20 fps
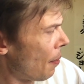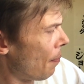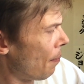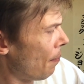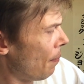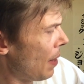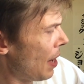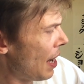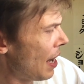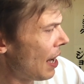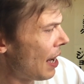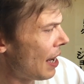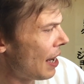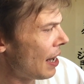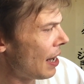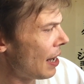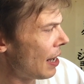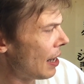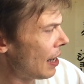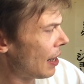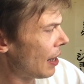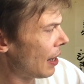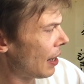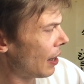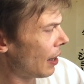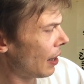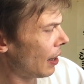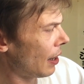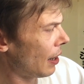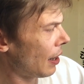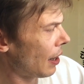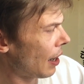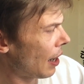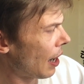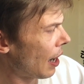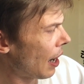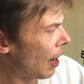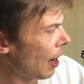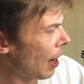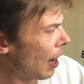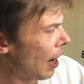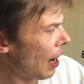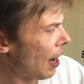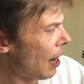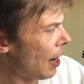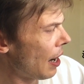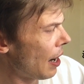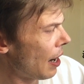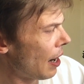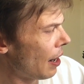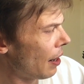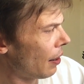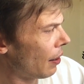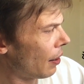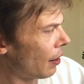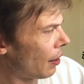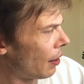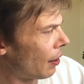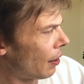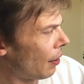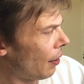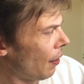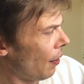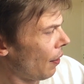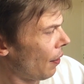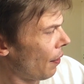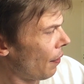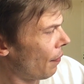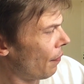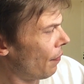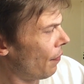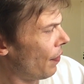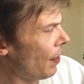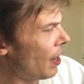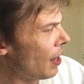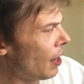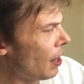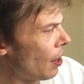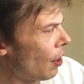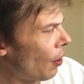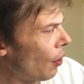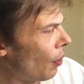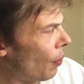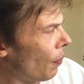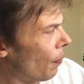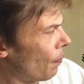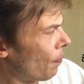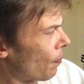Make a video.